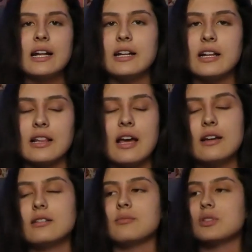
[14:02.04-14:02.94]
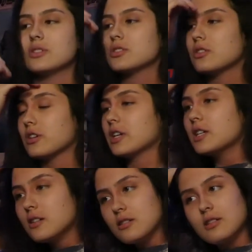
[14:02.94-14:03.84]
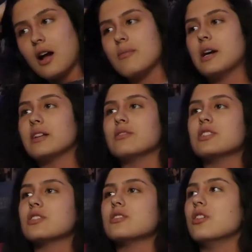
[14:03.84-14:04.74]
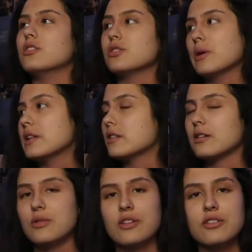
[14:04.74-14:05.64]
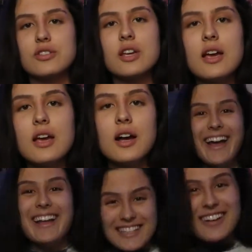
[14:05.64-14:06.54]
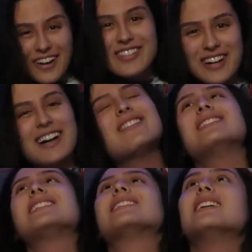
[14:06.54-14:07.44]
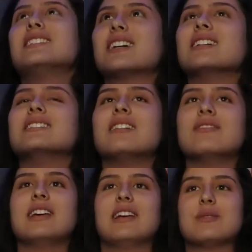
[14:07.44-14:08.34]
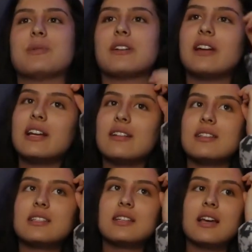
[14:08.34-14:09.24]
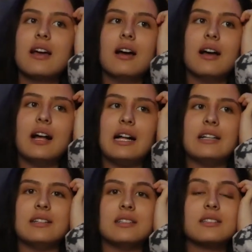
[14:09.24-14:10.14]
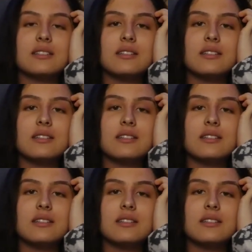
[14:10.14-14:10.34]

editing that. I'm so sorry. I might even just not do anything with those. It's over! It was such a lovely experience and